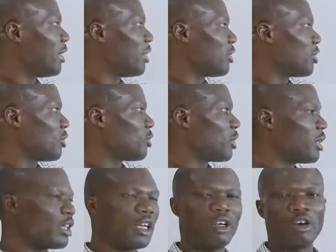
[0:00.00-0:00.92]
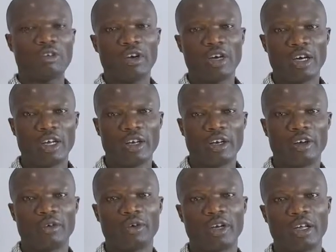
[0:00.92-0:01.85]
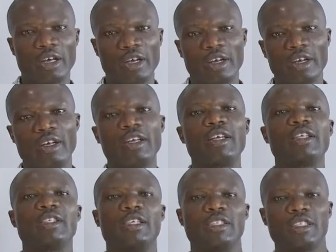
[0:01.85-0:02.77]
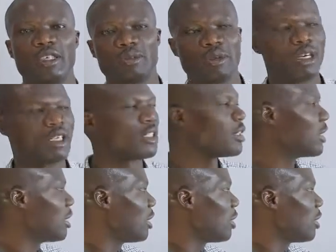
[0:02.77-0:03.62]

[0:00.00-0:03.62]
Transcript: So 23 over 100 is the same as